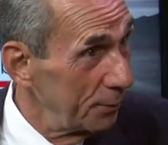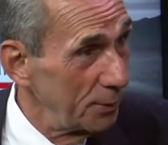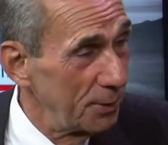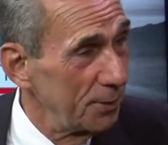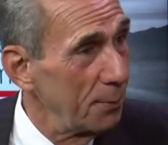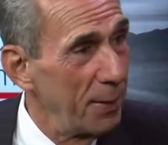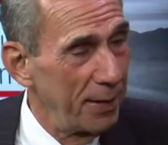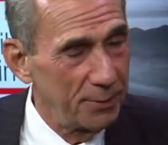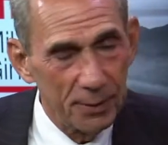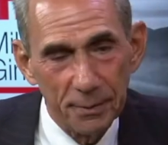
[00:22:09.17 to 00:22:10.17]
Which is
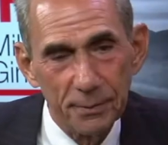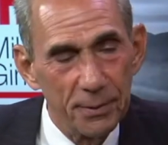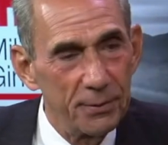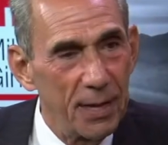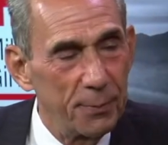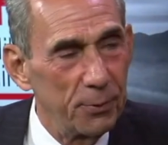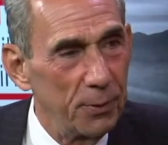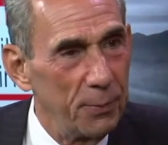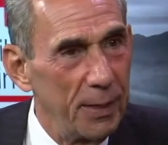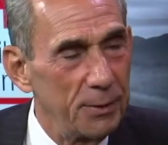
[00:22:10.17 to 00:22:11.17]
amazing, just
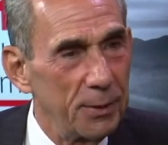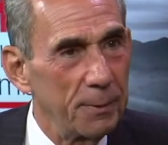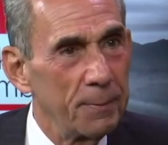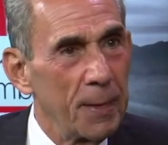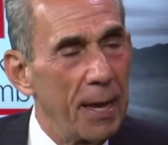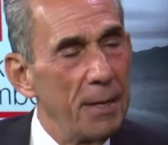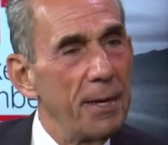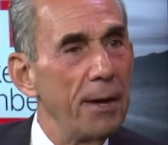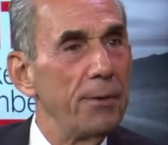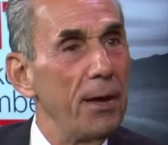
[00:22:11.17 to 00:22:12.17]
absolutely amazing. And
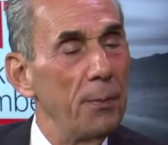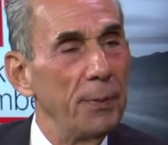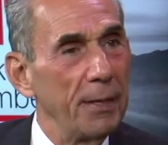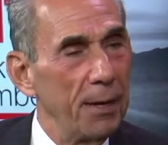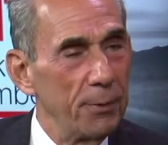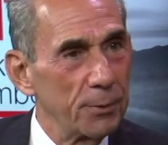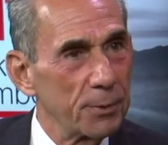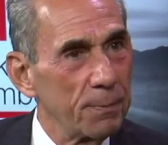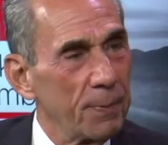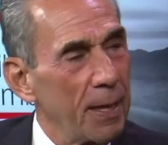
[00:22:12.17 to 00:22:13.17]
now you're helping
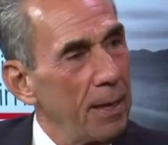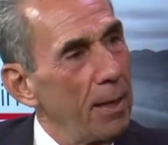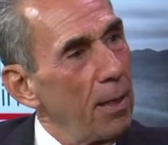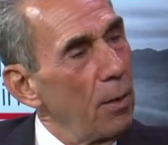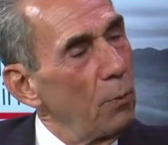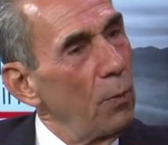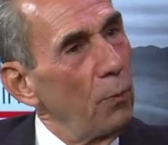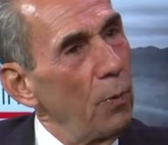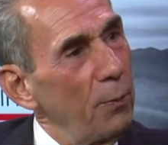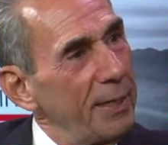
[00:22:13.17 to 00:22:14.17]
others.
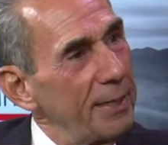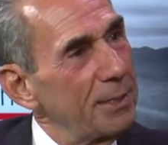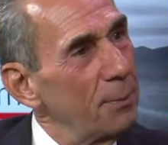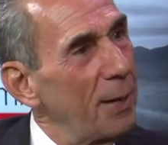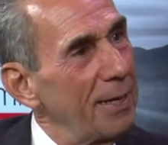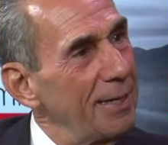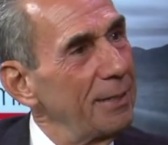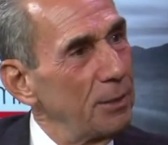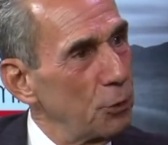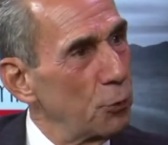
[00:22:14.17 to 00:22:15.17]
When we get somebody
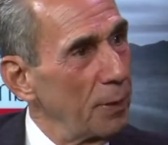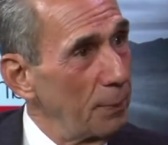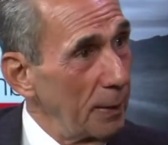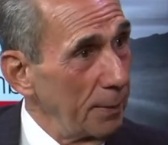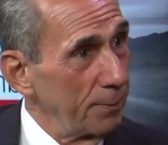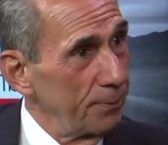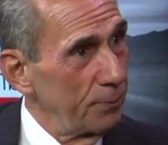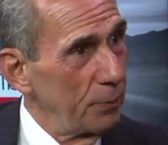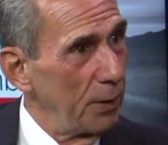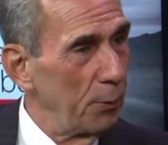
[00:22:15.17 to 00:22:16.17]
into treatment,
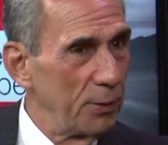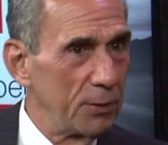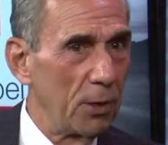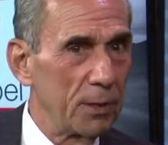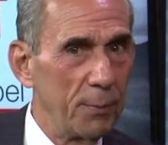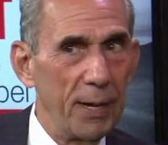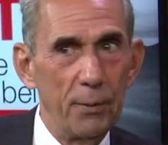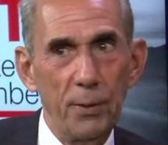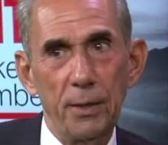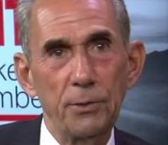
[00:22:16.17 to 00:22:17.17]
mm-hmm. we always talk
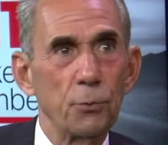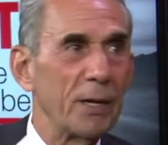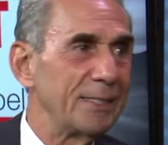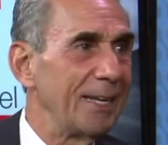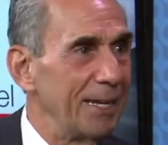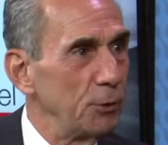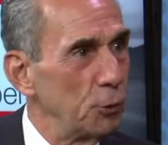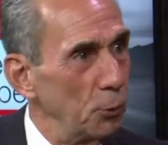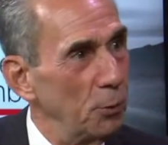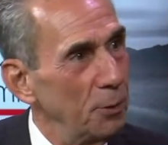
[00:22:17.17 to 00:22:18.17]
about, well, it's
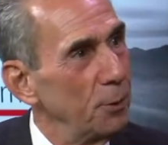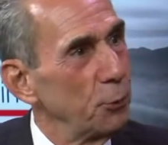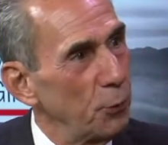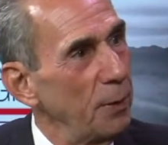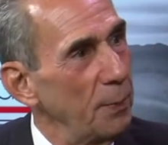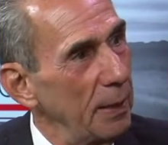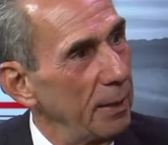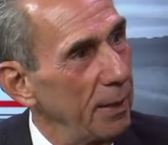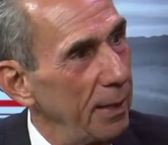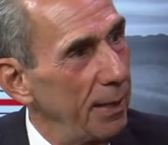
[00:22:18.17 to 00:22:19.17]
residential treatment.
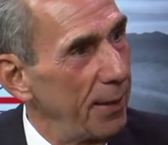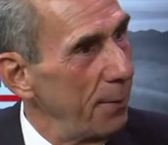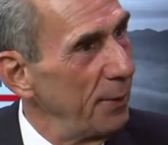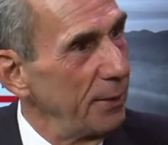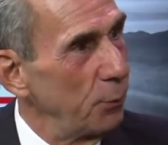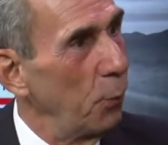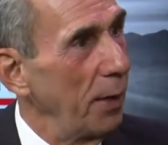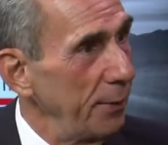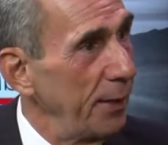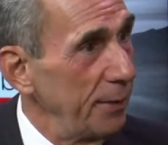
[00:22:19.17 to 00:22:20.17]
Mm-hmm. And that means
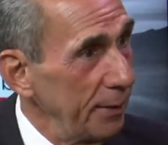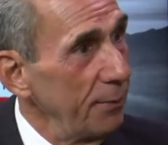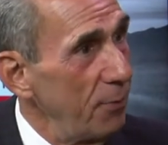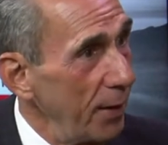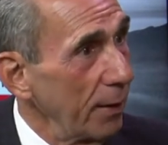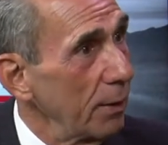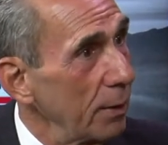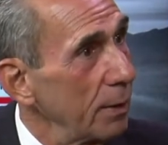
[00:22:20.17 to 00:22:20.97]
what? They live there.